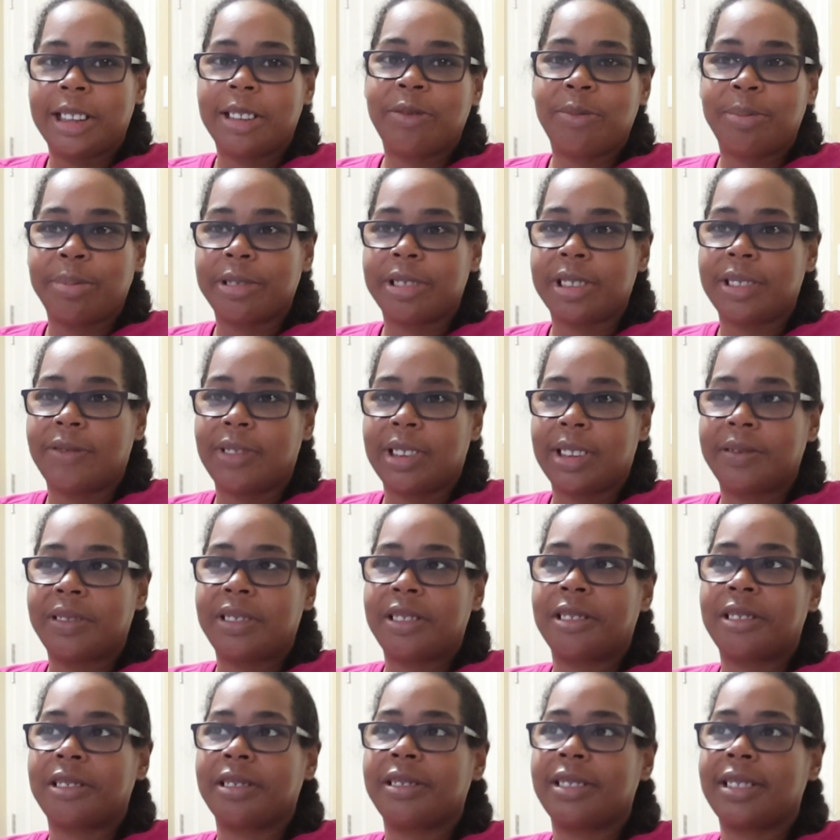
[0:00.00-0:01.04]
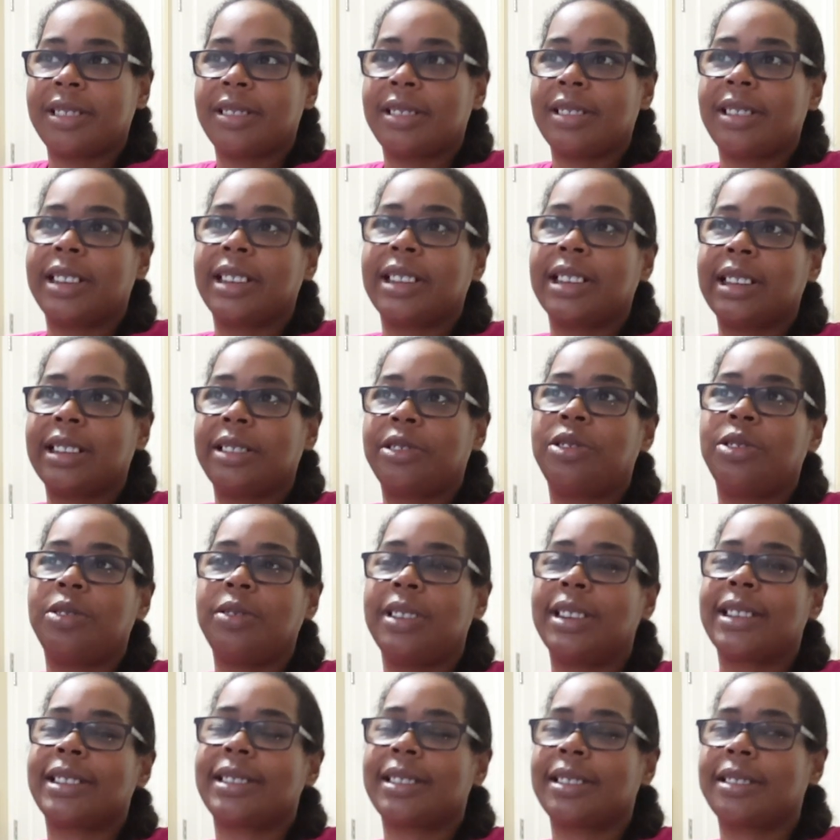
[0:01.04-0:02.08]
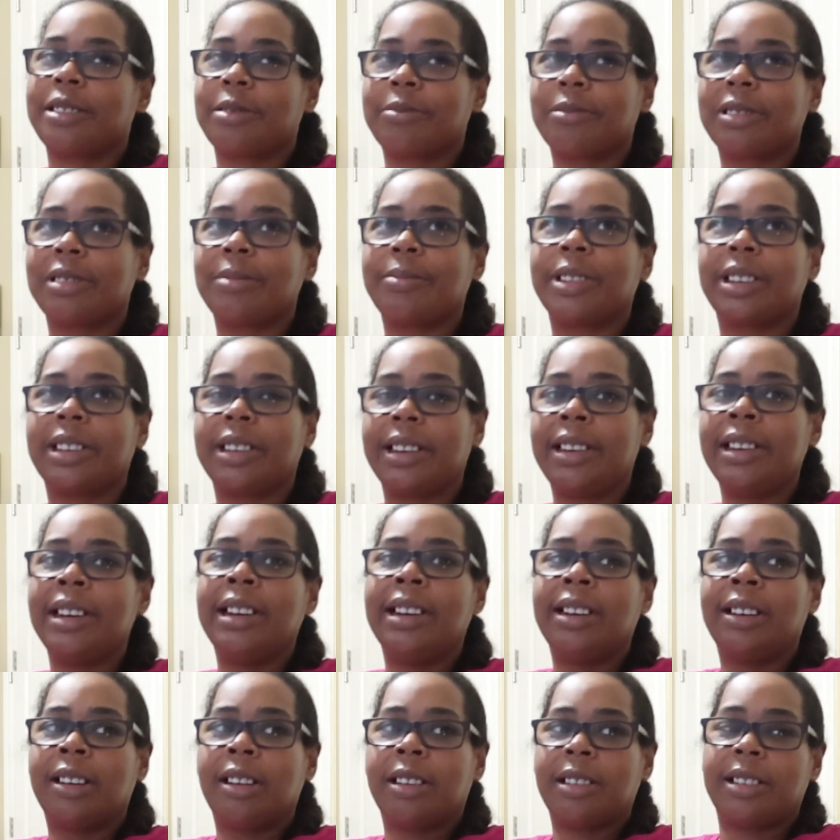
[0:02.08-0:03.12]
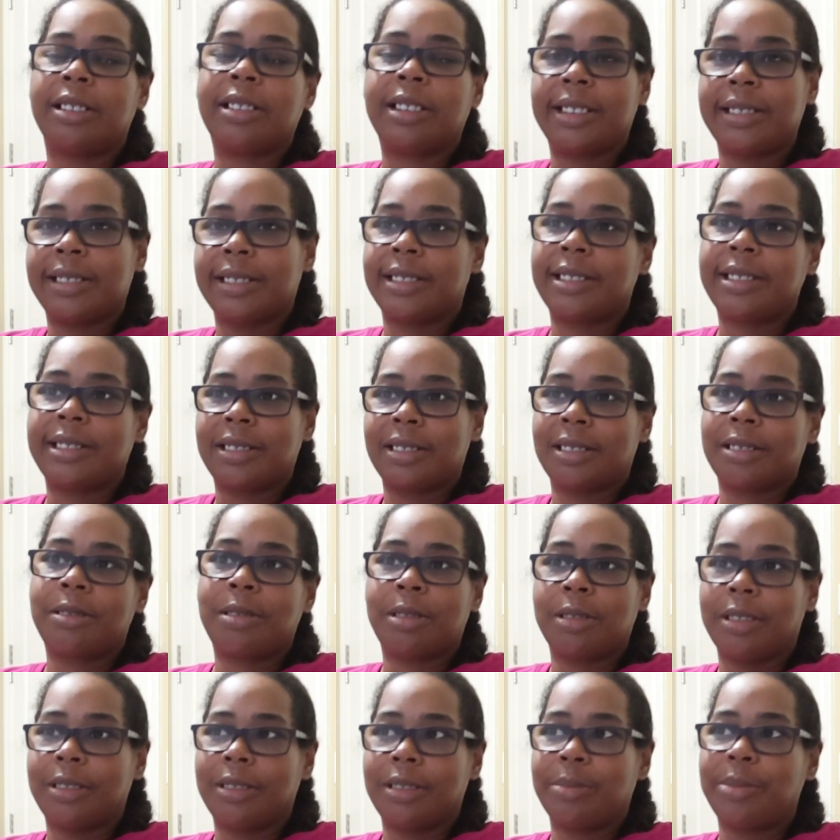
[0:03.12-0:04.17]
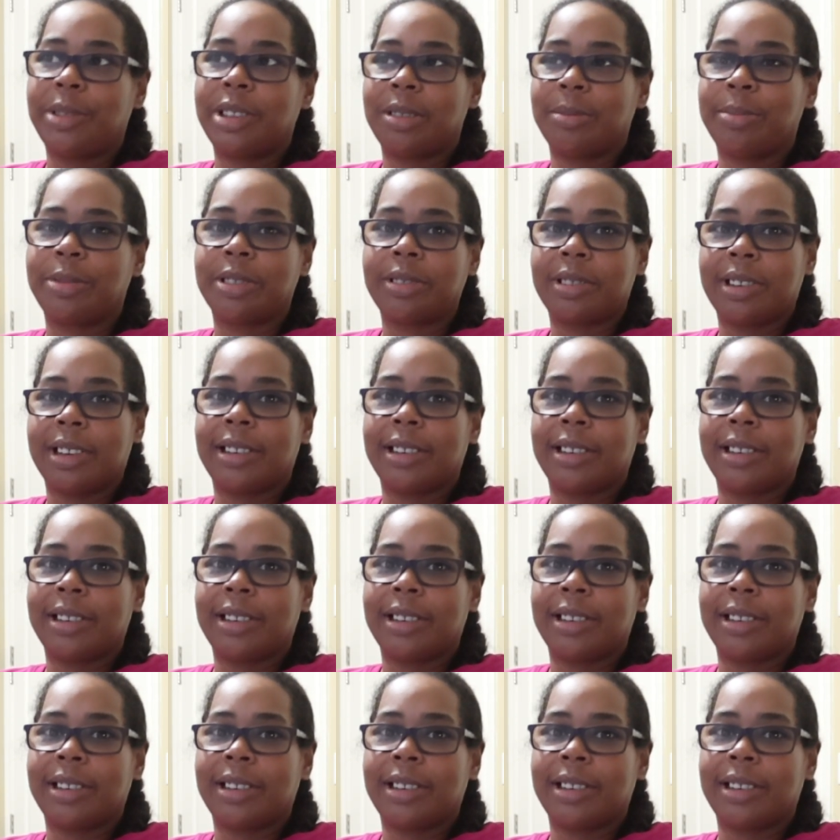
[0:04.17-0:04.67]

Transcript: give books 5 stars. It's like, do they stick with me? Is this going to be the book